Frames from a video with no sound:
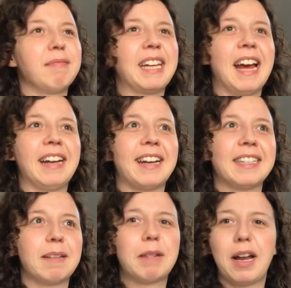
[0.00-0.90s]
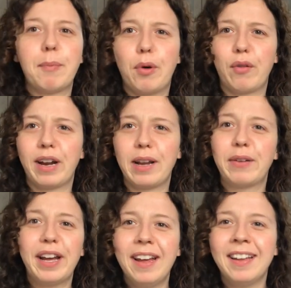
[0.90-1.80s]
Yeah, I guess I'm kind of boring
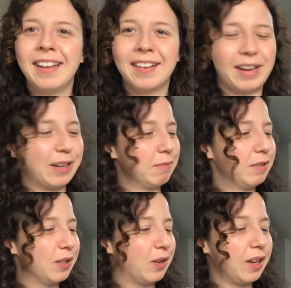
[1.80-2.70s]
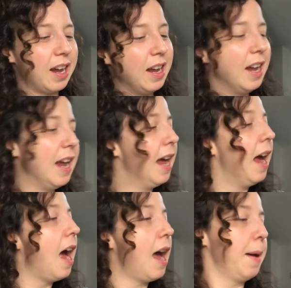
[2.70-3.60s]
anyway when it comes to colour.
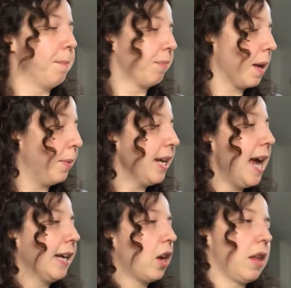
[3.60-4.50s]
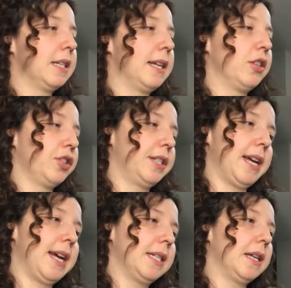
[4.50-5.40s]
But yeah, I got this and it just
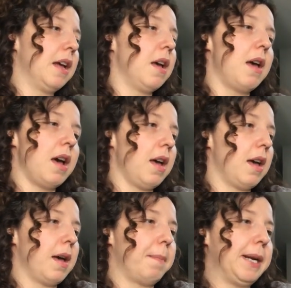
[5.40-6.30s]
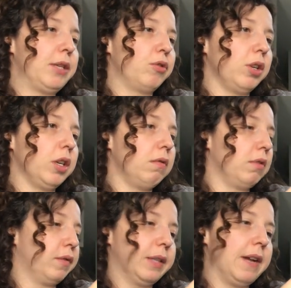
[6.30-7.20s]
says, be true,
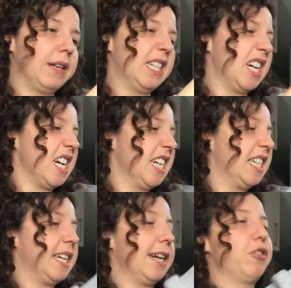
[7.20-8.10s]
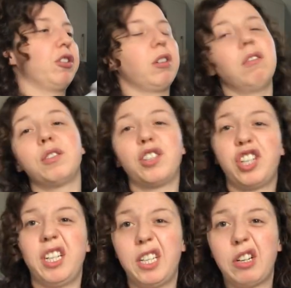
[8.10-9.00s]
love will never die, stay true, loads of
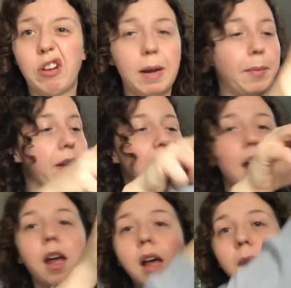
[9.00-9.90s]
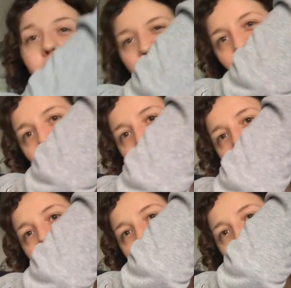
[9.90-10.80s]
cheesy crap on it. But I thought, like I
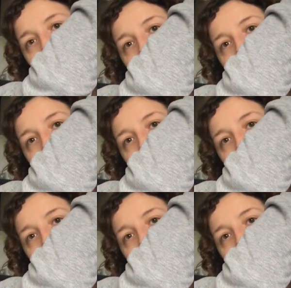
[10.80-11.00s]
said, this would be